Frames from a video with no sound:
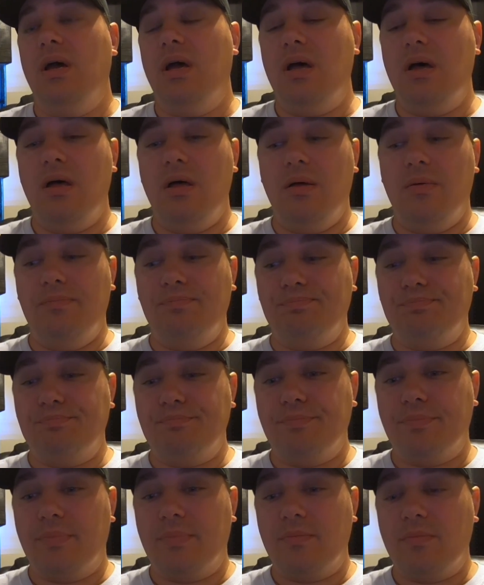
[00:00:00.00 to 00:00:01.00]
Um,
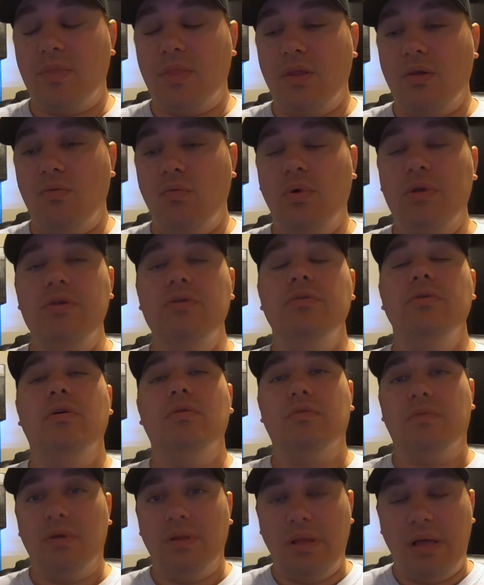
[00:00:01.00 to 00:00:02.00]
what you
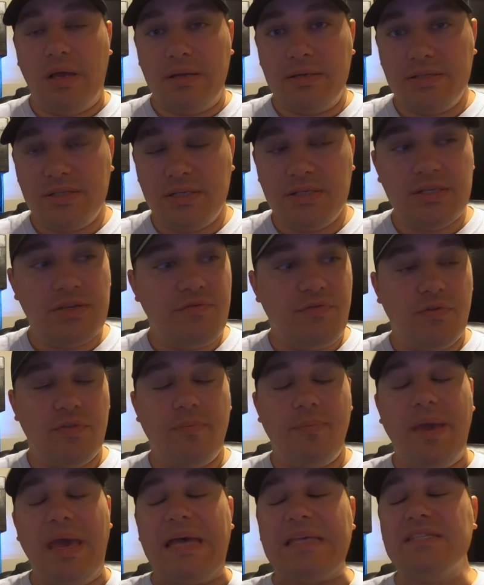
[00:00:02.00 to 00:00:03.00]
don't realize is that for
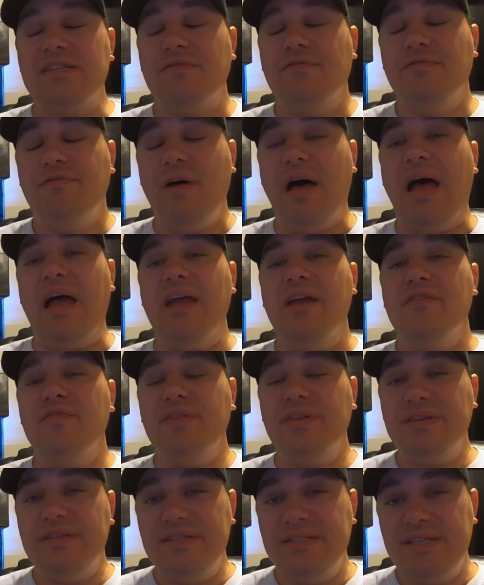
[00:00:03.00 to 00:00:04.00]
the past
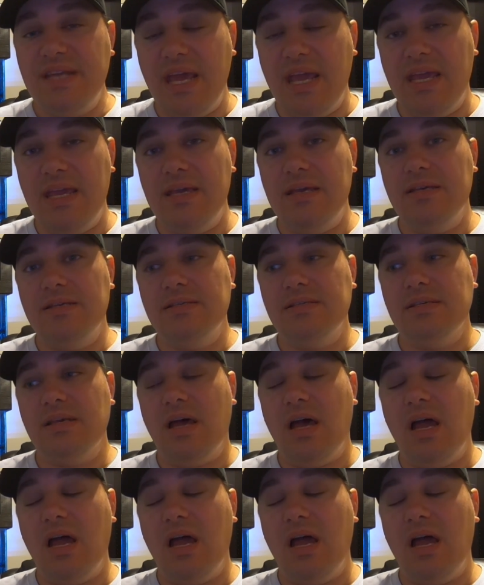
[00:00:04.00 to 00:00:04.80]
five days,